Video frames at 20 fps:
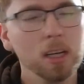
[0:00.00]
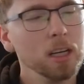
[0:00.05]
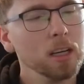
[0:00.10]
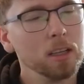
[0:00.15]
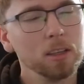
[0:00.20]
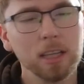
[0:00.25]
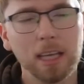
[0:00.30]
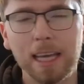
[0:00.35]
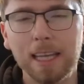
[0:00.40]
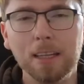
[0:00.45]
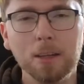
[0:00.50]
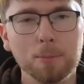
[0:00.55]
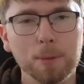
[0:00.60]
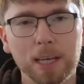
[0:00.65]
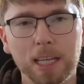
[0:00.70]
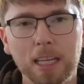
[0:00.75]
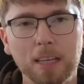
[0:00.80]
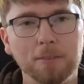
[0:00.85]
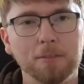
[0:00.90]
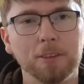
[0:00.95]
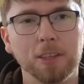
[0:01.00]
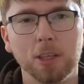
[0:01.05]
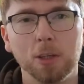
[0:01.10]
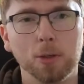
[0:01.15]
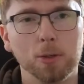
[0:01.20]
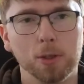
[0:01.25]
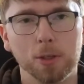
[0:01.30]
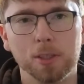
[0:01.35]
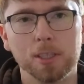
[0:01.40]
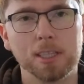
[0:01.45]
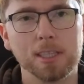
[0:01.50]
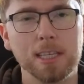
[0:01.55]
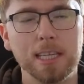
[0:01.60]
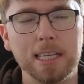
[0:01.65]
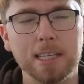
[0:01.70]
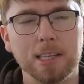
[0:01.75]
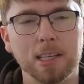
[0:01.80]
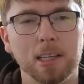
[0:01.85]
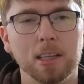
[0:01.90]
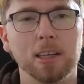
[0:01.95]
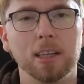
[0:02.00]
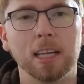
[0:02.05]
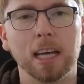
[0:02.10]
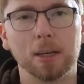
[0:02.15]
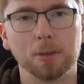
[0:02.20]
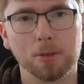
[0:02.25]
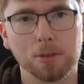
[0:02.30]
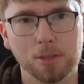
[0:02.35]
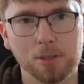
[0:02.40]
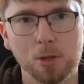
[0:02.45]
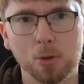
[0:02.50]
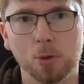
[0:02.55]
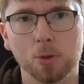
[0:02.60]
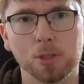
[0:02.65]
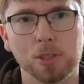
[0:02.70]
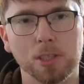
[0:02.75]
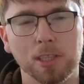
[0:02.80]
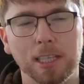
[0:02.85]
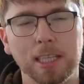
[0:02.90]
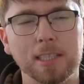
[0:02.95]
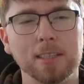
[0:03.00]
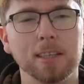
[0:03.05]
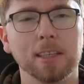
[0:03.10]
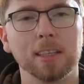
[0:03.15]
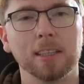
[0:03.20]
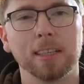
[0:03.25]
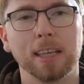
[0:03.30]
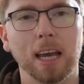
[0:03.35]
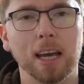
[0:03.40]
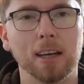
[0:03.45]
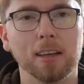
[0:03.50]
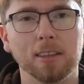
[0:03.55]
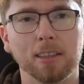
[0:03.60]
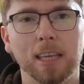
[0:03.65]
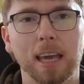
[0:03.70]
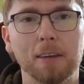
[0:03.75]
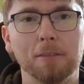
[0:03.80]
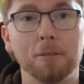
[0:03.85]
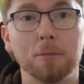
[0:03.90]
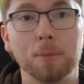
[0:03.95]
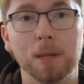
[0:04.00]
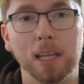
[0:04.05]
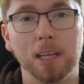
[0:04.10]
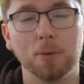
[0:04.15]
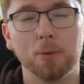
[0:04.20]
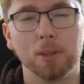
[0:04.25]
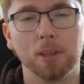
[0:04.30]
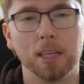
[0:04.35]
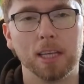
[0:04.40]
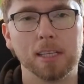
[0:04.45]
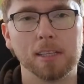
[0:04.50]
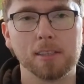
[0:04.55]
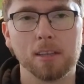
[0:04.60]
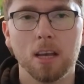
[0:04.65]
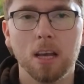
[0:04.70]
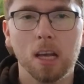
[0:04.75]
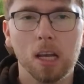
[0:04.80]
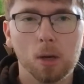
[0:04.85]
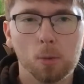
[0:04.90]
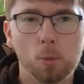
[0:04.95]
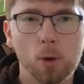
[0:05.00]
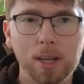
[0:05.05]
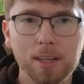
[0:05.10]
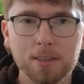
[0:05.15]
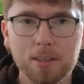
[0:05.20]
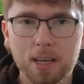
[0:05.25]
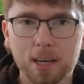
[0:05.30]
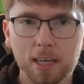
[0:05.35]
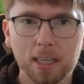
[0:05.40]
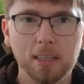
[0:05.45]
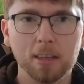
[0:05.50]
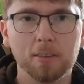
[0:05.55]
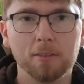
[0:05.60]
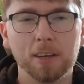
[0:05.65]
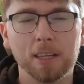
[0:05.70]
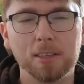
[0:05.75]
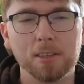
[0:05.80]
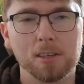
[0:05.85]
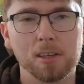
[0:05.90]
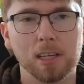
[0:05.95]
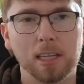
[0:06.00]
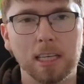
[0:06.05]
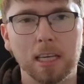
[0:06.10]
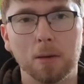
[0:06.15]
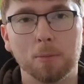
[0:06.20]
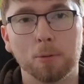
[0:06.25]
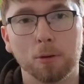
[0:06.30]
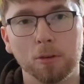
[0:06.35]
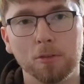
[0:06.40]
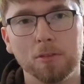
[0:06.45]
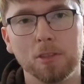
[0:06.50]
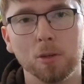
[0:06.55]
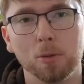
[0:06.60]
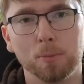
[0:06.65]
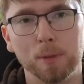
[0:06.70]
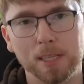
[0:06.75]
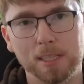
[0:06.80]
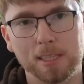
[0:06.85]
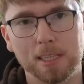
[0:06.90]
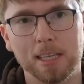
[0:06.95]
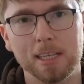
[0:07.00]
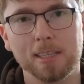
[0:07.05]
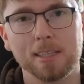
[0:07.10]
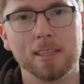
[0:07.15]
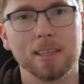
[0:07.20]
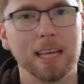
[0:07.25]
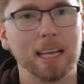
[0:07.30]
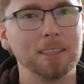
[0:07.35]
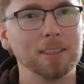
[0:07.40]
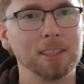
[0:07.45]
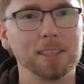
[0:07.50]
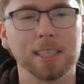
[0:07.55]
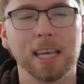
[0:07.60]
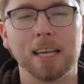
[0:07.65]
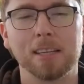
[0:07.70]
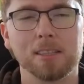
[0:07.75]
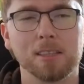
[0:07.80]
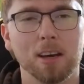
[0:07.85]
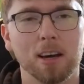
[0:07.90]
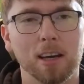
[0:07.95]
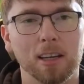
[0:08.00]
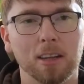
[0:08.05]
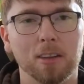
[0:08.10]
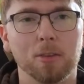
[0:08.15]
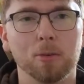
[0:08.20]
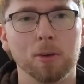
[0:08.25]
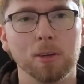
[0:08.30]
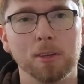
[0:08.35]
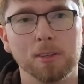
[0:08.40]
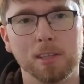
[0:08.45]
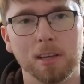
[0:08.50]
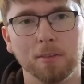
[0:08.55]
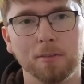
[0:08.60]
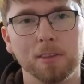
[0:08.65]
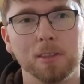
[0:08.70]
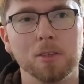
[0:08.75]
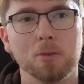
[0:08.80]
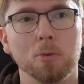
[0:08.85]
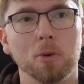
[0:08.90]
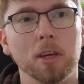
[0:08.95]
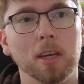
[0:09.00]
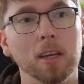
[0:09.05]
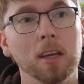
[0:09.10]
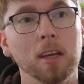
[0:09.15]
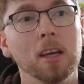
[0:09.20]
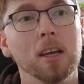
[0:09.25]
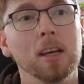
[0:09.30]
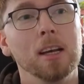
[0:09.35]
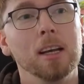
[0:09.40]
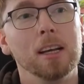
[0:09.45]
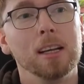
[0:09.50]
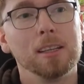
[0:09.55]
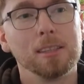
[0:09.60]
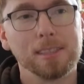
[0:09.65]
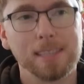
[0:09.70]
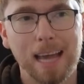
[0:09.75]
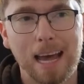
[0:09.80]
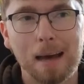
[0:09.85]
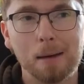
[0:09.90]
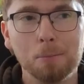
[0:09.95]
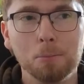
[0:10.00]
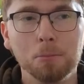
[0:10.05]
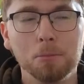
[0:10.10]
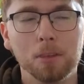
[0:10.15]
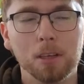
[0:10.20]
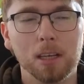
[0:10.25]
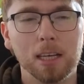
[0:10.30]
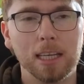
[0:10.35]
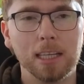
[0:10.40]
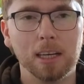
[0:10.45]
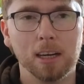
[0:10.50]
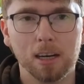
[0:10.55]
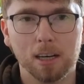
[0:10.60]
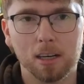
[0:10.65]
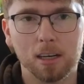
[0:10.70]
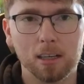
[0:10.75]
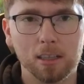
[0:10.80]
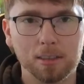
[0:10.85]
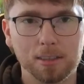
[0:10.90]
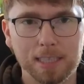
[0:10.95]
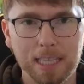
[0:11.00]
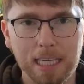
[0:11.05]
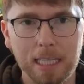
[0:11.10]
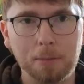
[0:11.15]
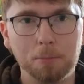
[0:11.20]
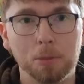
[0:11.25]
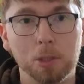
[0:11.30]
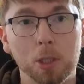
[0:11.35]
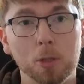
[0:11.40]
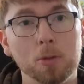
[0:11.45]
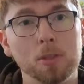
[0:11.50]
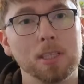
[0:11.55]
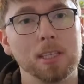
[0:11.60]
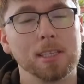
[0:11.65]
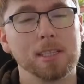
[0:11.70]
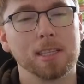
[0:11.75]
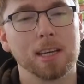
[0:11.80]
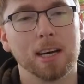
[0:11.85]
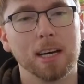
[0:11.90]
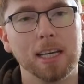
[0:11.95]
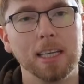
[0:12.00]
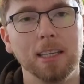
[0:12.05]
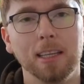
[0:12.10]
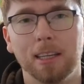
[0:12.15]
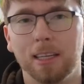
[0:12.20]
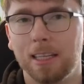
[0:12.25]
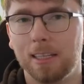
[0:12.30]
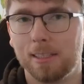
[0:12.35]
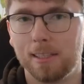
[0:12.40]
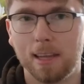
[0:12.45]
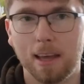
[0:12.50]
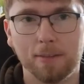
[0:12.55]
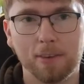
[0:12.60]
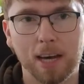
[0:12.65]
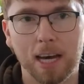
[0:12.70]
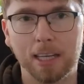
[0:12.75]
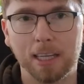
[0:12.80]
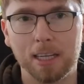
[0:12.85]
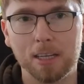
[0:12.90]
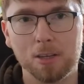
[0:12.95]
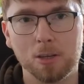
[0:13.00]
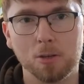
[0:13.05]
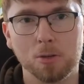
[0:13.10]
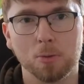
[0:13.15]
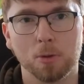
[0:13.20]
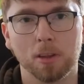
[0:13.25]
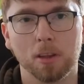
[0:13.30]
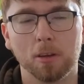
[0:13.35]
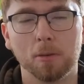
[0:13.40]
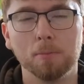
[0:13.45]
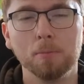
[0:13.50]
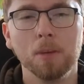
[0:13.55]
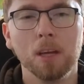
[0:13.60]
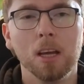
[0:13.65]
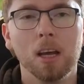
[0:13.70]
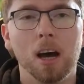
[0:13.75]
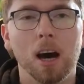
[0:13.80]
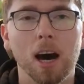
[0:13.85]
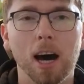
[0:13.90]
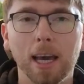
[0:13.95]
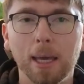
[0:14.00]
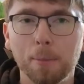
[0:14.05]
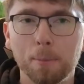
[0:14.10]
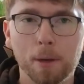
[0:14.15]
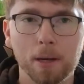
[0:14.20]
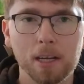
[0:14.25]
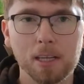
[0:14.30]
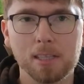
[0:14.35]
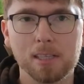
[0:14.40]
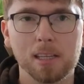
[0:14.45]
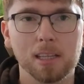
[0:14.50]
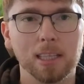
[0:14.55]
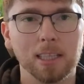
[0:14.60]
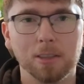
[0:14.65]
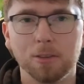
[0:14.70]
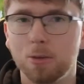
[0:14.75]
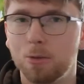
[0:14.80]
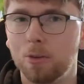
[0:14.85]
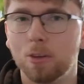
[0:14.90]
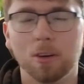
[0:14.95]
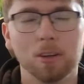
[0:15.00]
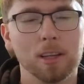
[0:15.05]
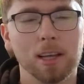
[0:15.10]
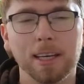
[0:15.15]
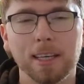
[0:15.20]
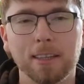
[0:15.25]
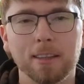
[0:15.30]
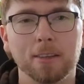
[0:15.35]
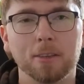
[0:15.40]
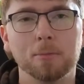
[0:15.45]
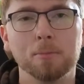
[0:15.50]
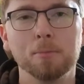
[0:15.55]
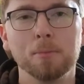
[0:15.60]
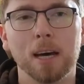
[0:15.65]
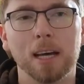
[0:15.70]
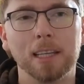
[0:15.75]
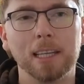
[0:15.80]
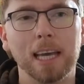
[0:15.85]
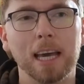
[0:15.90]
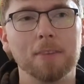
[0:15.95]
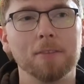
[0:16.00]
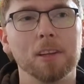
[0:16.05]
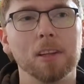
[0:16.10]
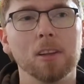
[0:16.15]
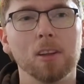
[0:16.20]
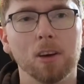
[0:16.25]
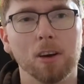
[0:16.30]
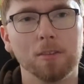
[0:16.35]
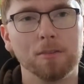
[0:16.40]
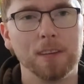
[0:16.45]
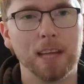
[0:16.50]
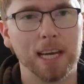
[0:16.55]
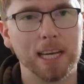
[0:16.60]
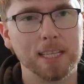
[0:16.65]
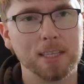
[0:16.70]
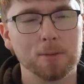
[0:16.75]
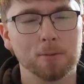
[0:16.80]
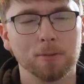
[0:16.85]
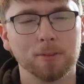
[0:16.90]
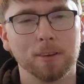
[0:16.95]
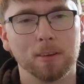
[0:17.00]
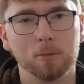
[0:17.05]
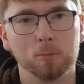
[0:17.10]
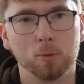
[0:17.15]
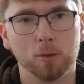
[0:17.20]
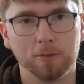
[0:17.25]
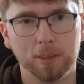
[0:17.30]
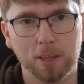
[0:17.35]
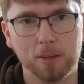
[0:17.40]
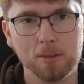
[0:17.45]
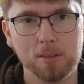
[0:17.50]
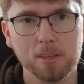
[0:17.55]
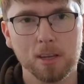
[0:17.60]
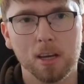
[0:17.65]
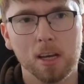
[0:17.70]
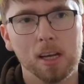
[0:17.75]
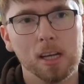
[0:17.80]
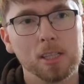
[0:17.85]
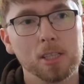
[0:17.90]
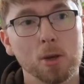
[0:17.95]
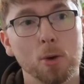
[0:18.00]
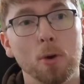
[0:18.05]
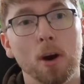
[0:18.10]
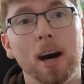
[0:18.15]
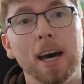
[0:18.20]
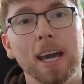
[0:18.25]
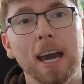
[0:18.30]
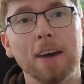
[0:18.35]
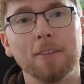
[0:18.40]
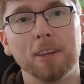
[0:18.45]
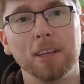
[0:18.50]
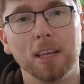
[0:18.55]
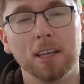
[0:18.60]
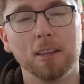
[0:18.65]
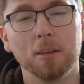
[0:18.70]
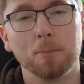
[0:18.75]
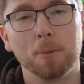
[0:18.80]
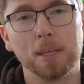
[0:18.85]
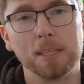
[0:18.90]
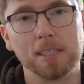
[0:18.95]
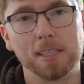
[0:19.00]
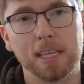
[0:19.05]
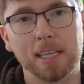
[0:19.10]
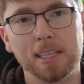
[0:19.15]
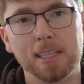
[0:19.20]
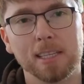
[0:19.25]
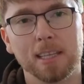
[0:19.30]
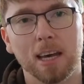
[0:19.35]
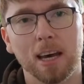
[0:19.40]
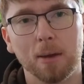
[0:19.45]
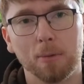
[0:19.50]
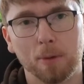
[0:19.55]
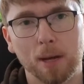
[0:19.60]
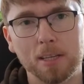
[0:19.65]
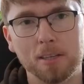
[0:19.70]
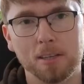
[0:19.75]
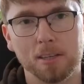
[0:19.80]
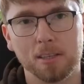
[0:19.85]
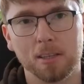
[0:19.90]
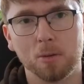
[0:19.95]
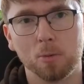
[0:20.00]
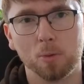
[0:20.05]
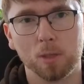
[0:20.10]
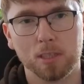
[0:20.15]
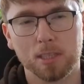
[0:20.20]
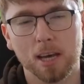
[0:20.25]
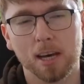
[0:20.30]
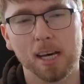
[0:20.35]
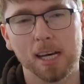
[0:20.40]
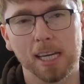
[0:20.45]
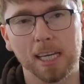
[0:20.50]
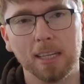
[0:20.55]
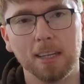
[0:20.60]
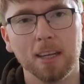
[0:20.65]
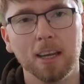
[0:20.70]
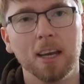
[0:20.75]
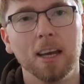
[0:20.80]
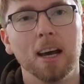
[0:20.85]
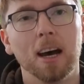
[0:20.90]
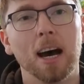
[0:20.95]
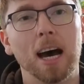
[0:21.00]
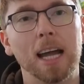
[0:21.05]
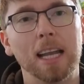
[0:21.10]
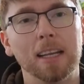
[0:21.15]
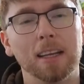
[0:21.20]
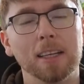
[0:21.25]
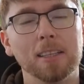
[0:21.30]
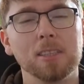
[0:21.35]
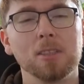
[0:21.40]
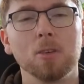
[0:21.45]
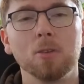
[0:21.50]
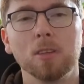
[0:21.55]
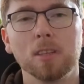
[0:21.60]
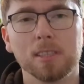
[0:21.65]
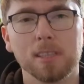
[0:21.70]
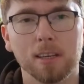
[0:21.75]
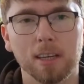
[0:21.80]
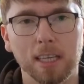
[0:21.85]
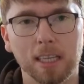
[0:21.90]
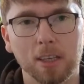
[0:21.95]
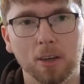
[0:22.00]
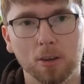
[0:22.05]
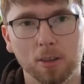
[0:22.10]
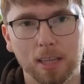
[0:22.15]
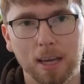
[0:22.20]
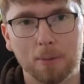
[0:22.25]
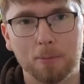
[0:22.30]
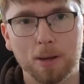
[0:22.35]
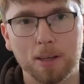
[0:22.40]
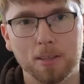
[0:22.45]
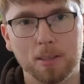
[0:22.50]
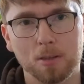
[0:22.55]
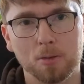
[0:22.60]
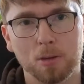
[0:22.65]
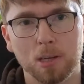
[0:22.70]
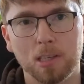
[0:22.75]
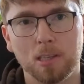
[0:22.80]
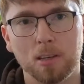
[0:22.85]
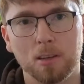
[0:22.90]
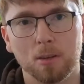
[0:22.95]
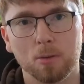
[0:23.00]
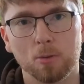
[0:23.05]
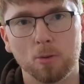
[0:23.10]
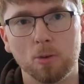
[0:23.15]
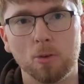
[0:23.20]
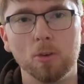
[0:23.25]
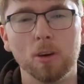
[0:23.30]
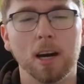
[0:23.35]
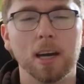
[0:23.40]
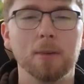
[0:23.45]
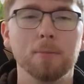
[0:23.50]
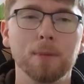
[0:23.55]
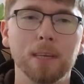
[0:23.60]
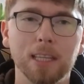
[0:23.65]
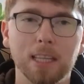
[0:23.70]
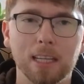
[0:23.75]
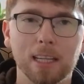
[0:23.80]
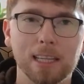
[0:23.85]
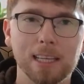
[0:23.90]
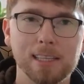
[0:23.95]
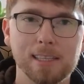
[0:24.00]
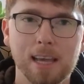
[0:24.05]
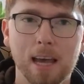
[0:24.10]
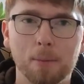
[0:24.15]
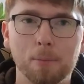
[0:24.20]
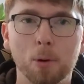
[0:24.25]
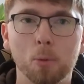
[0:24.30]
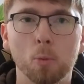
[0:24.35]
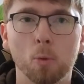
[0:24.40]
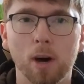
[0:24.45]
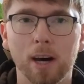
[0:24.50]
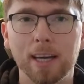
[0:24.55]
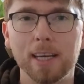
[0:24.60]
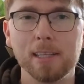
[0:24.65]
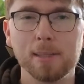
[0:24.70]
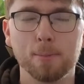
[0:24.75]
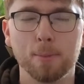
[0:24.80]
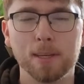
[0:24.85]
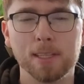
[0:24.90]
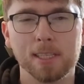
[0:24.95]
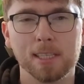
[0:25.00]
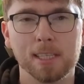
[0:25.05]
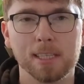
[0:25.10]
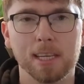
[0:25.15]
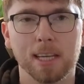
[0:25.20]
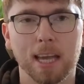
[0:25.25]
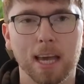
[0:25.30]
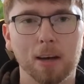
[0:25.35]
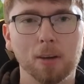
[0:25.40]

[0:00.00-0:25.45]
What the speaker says: In the beginning for you, you just need to learn how to source. You need to get familiar with this. When Tide eventually approves your business, then just get started and throw yourself into it. Sam in our team uses Tide and he's never had issues with them. I personally do not like them and they have a lot of negative reviews. So I have another business that I registered with Tide. And as soon as I got that registration through, I immediately set up a Wise business account.